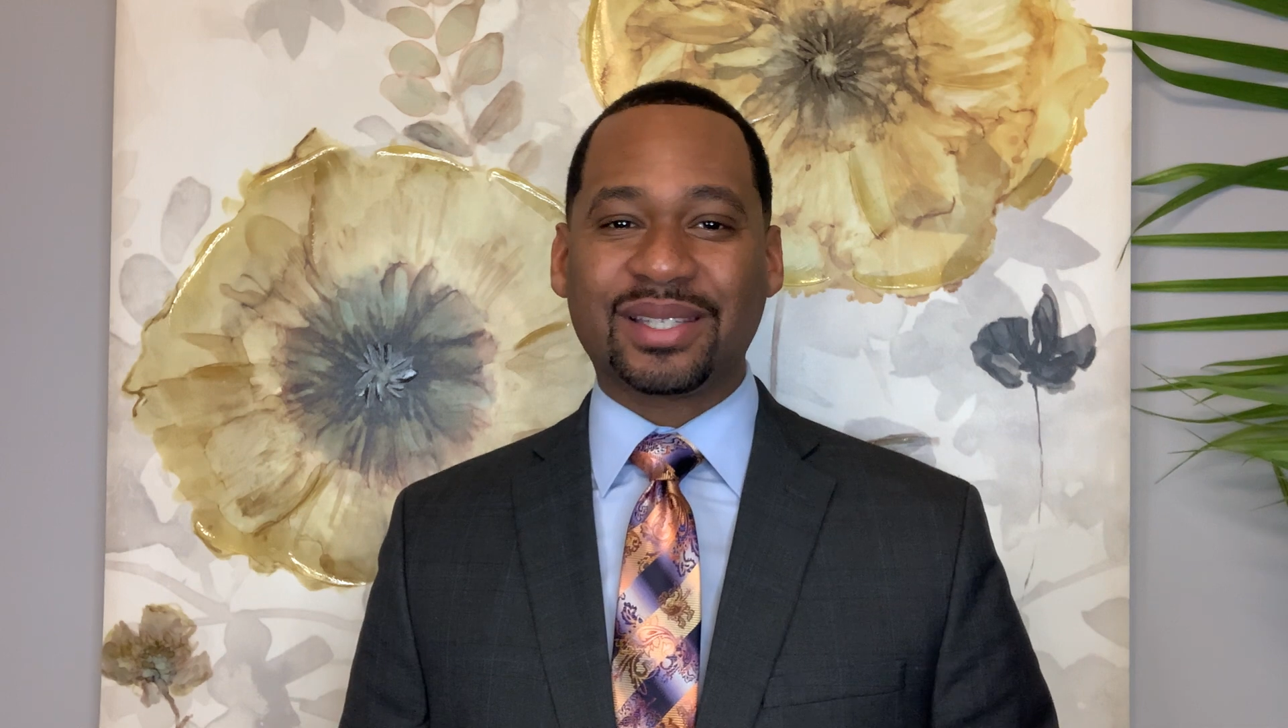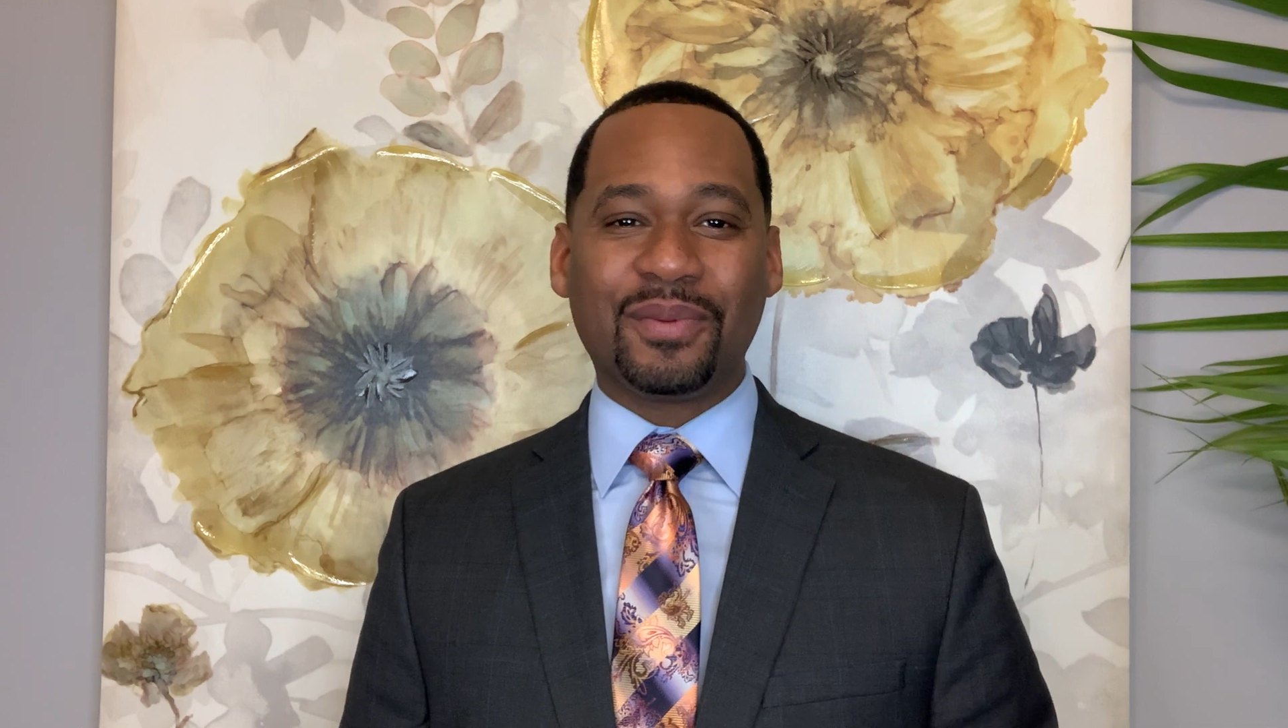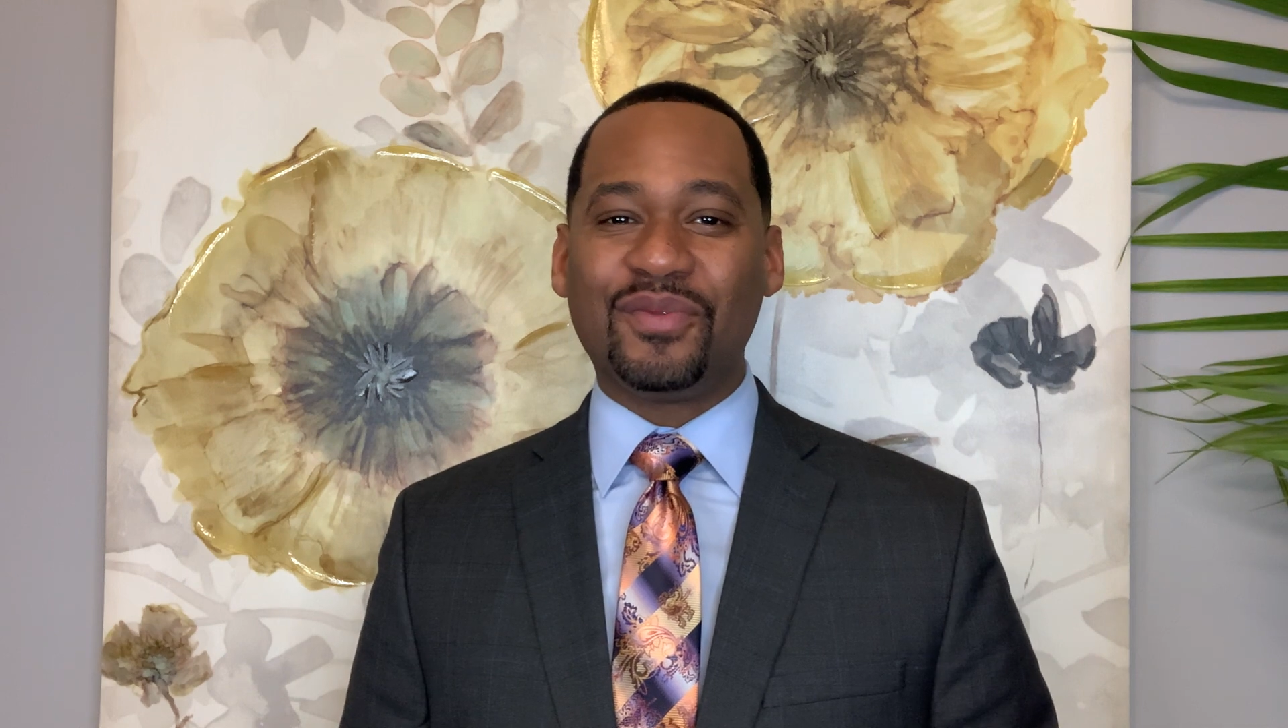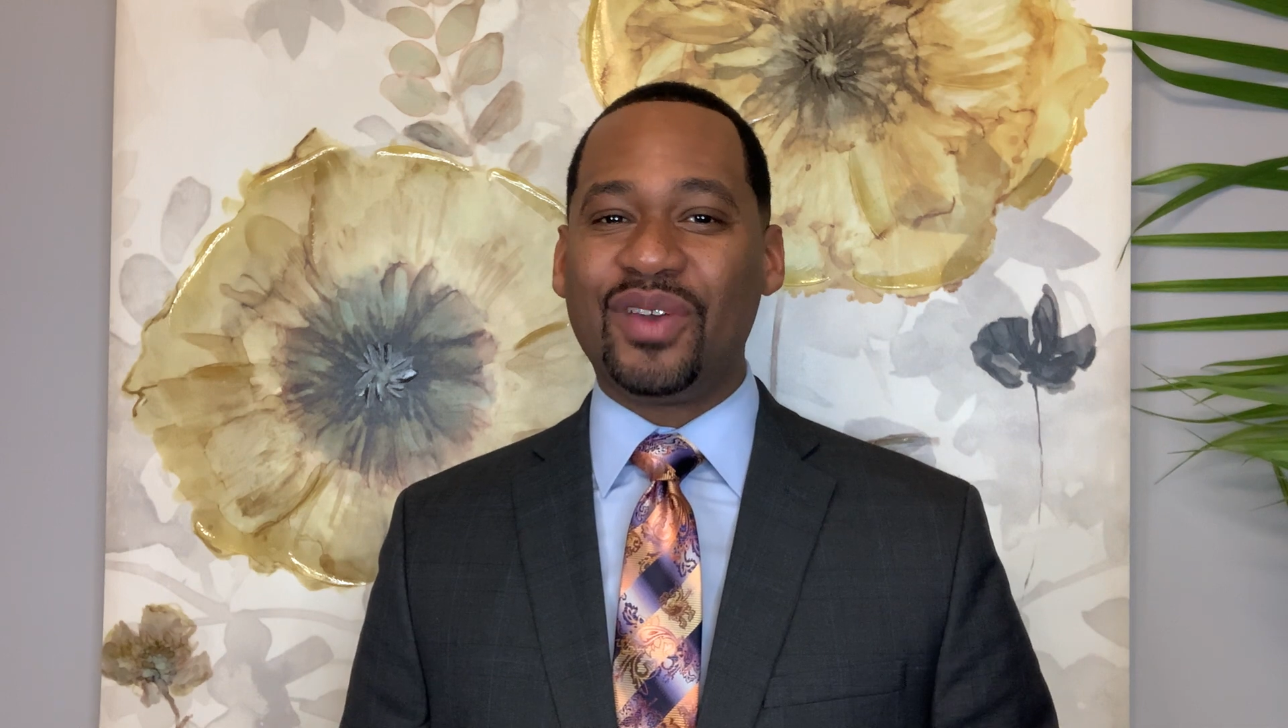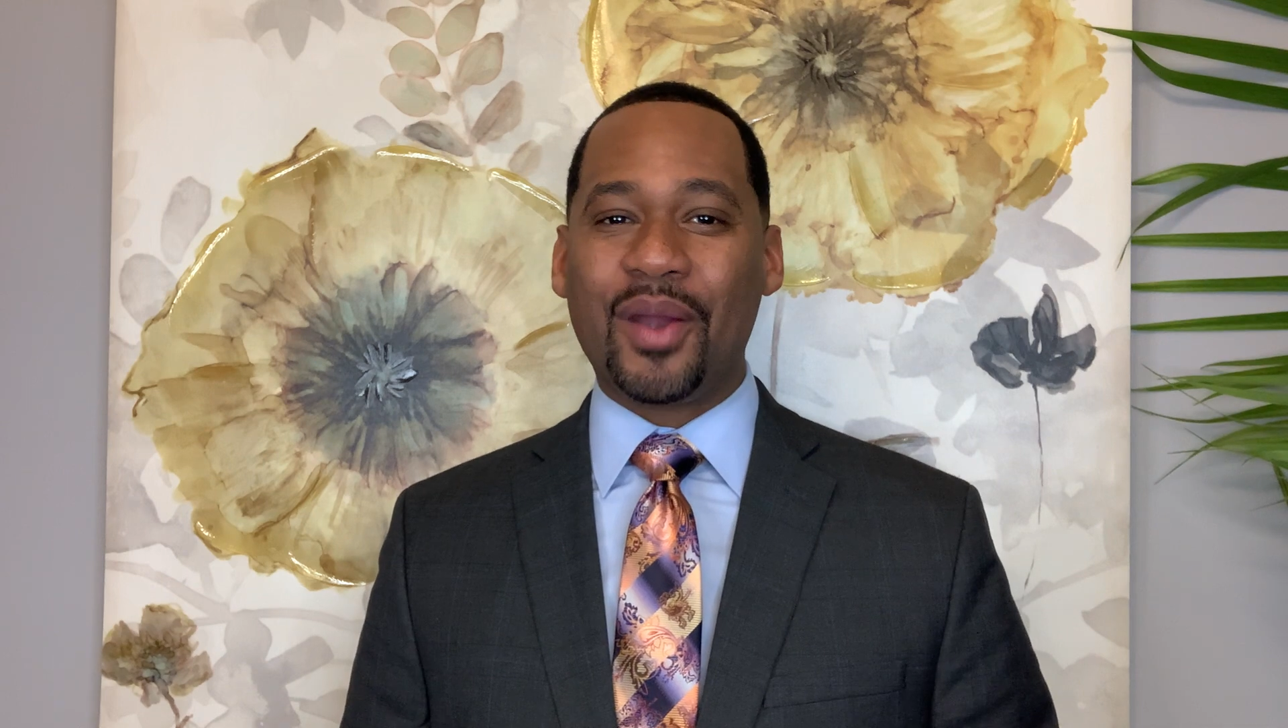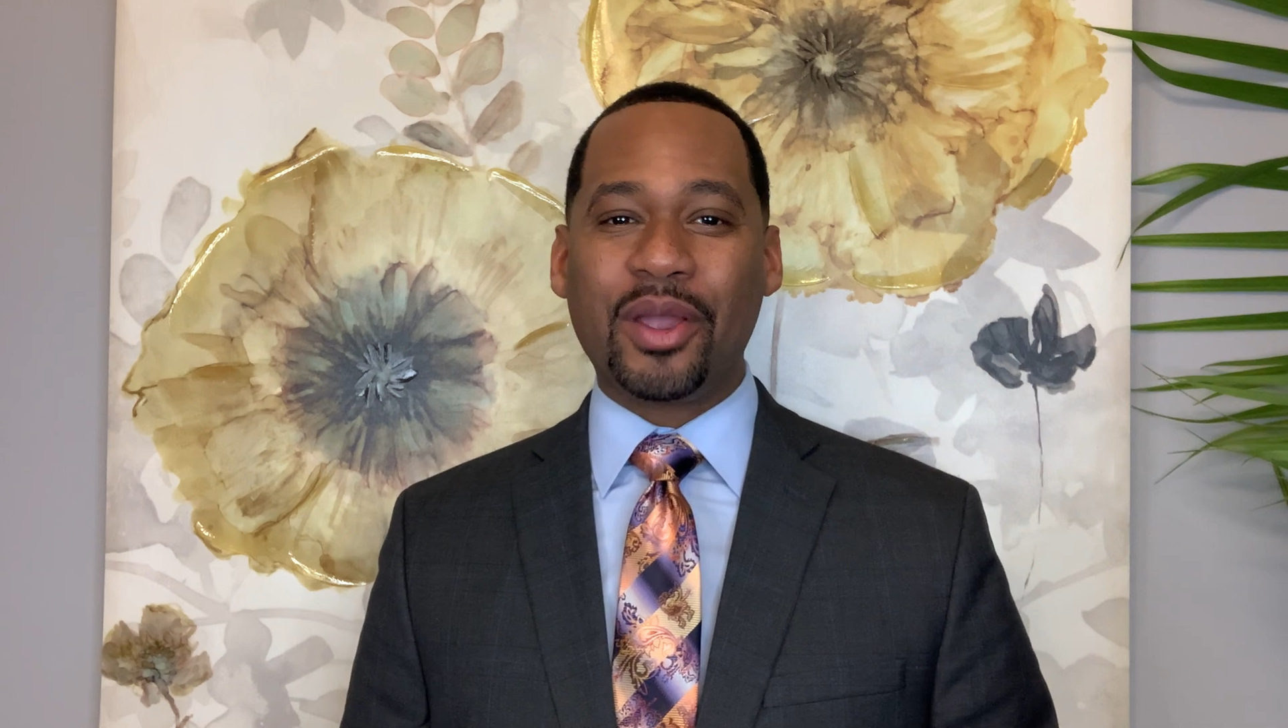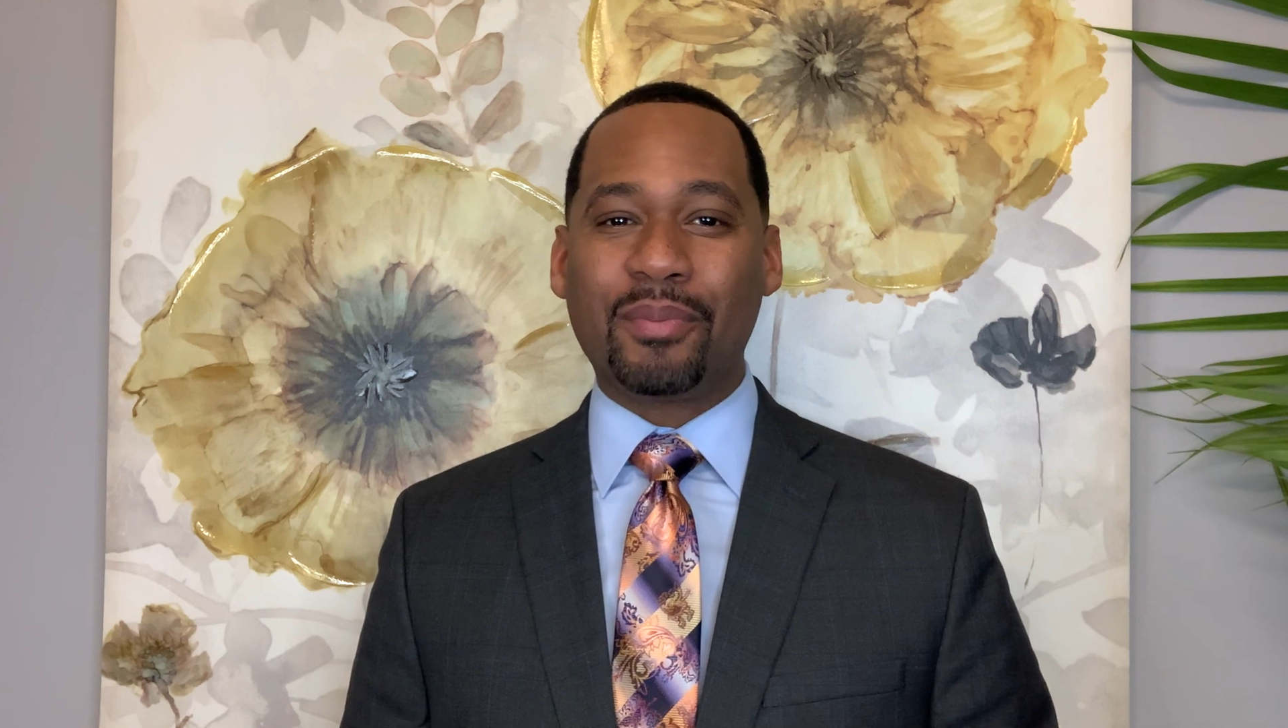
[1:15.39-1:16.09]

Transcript: some very